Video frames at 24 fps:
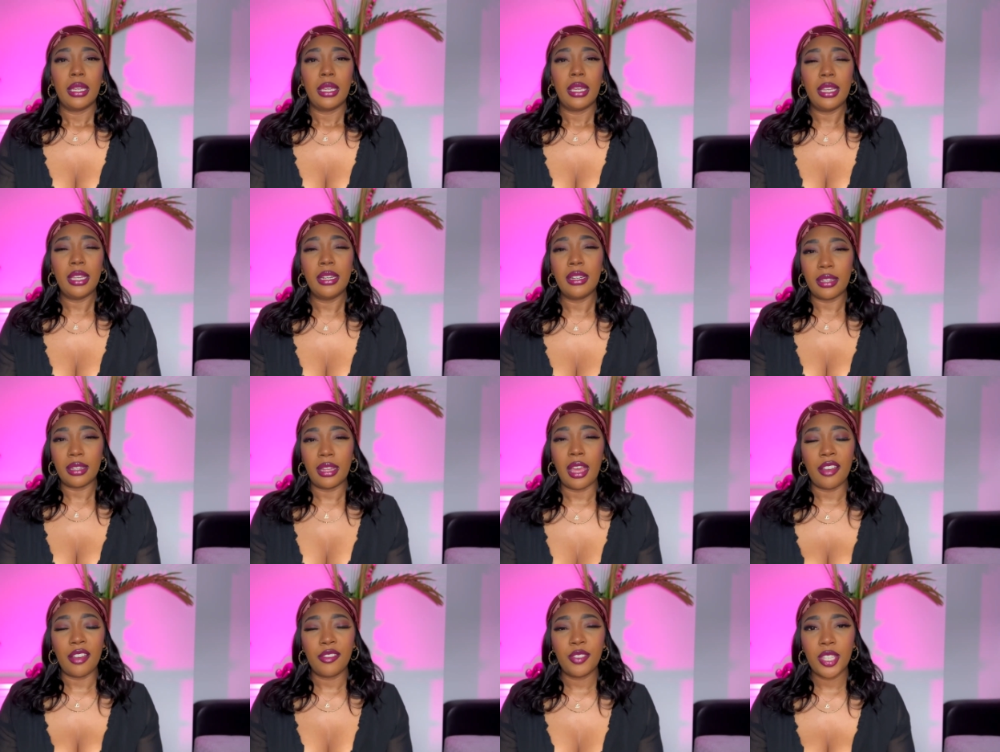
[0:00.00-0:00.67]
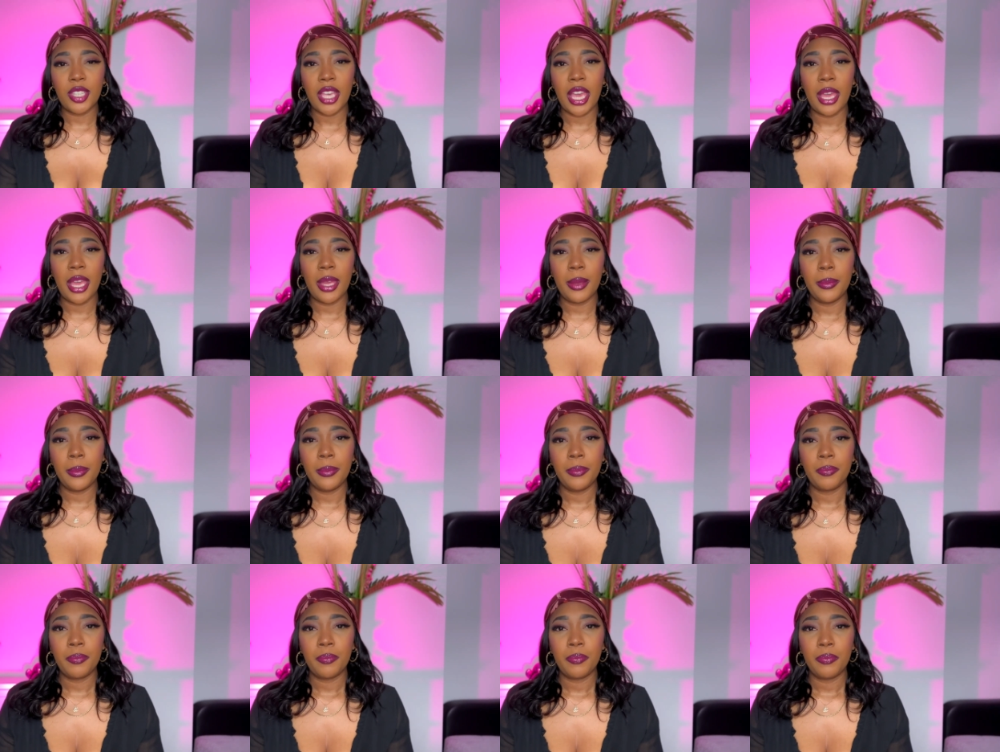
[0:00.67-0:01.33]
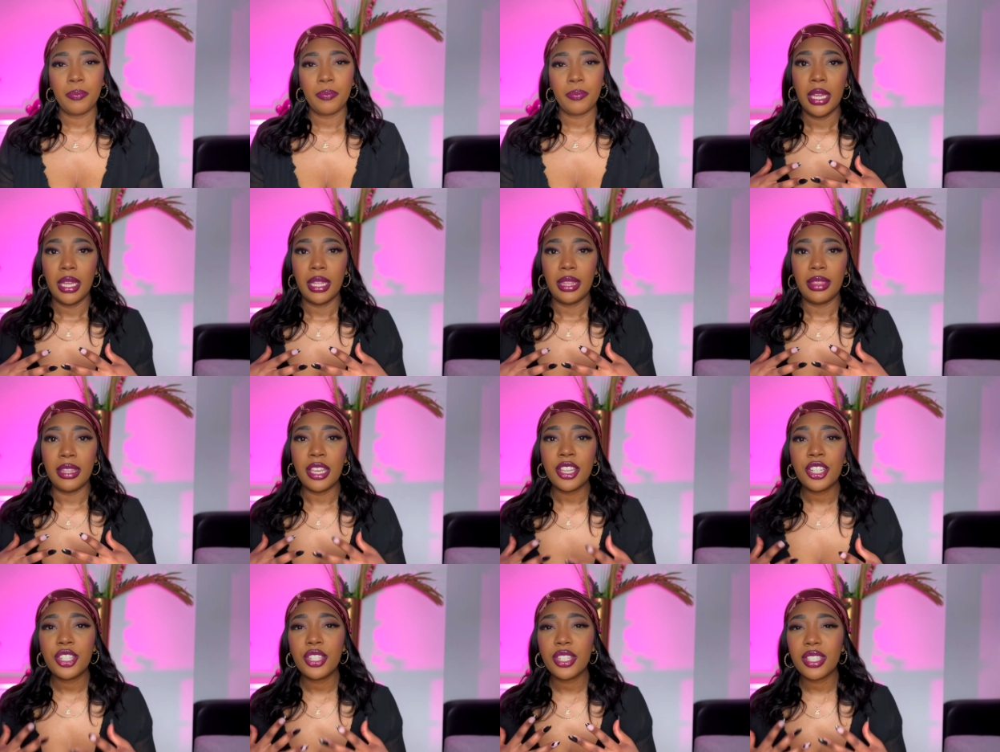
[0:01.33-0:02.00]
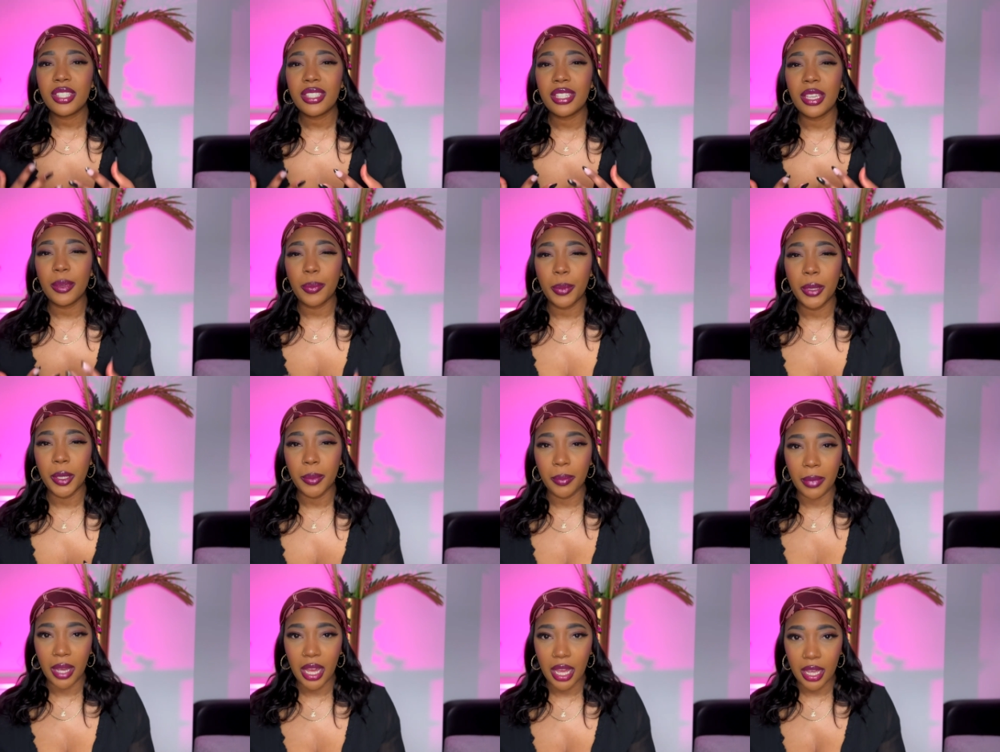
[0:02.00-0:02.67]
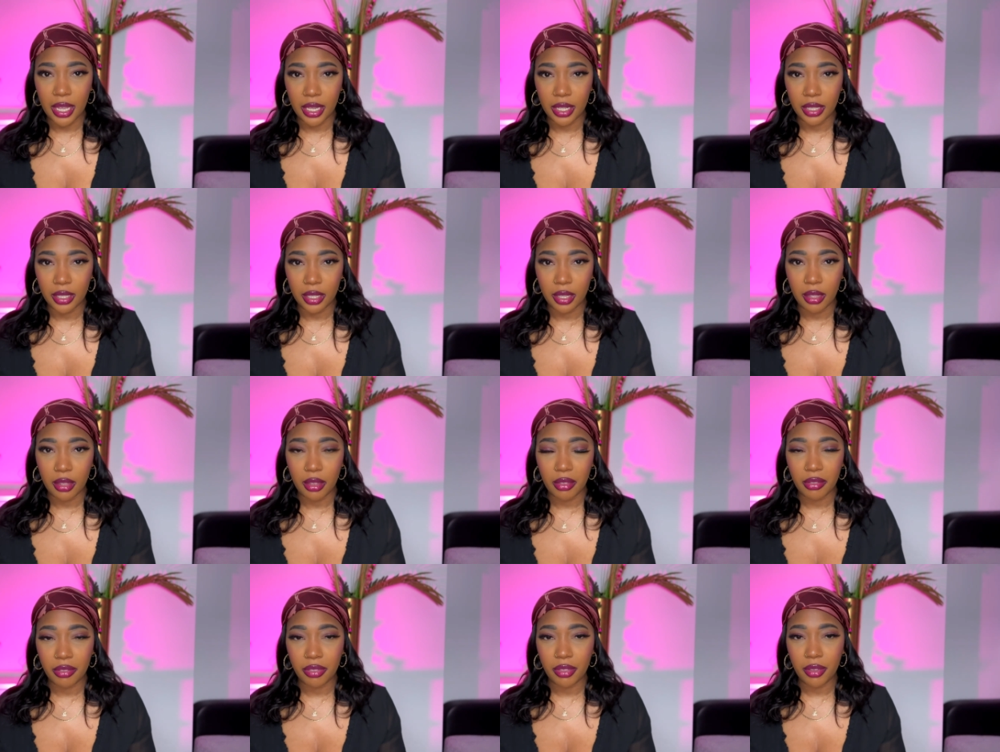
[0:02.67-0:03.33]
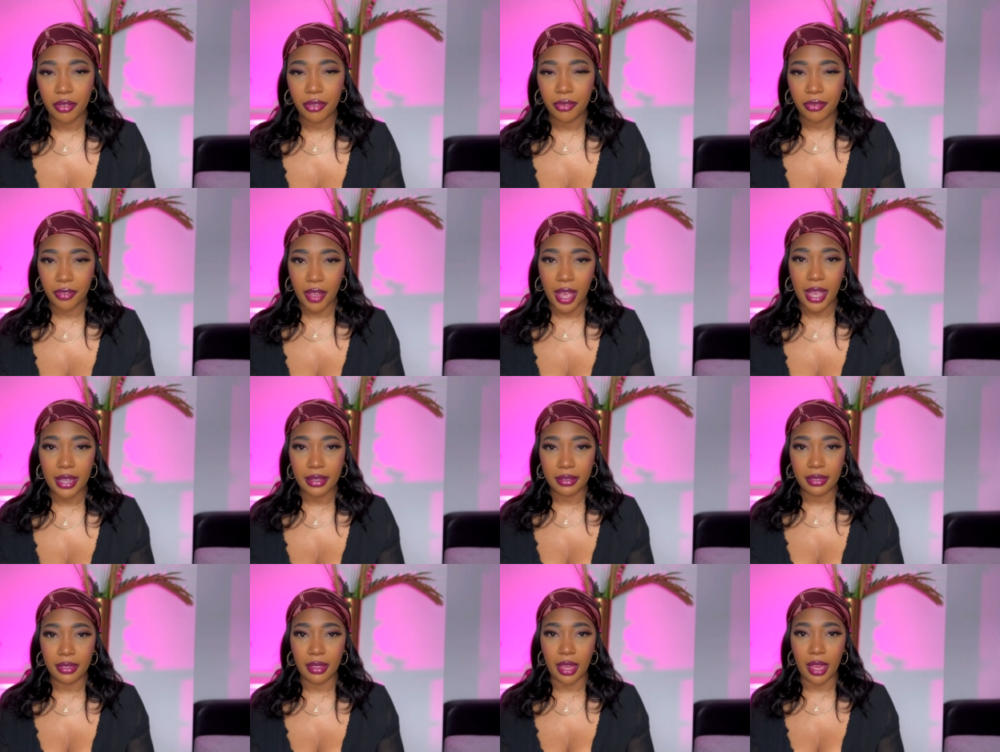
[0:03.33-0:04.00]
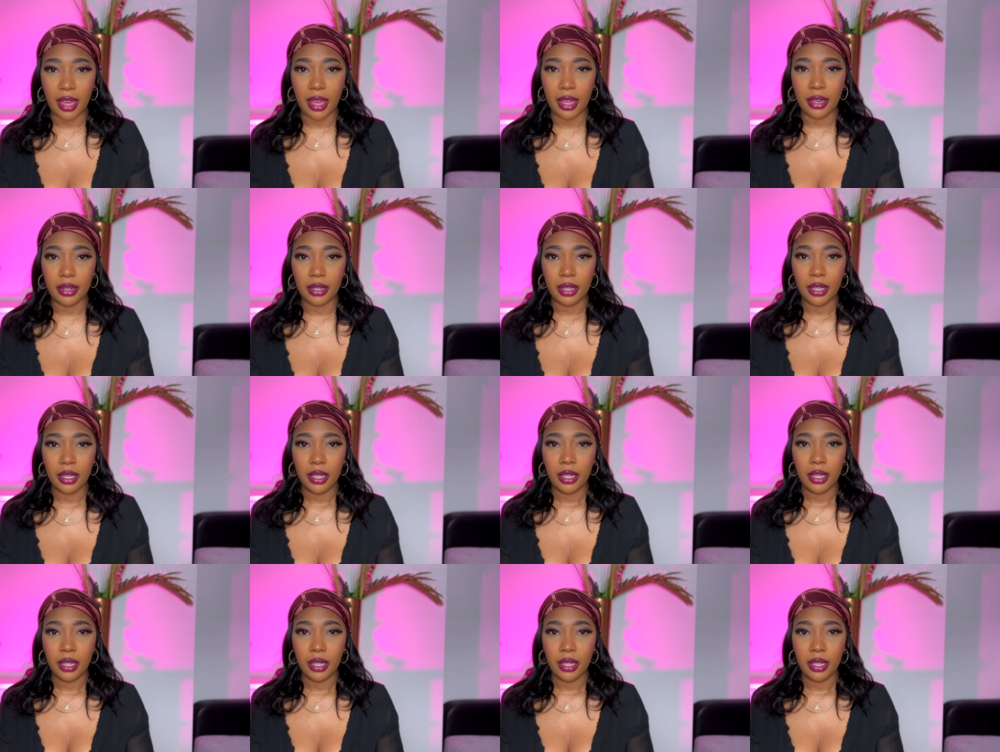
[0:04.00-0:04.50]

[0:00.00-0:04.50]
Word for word: in a lifetime let's just keep in mind the fact that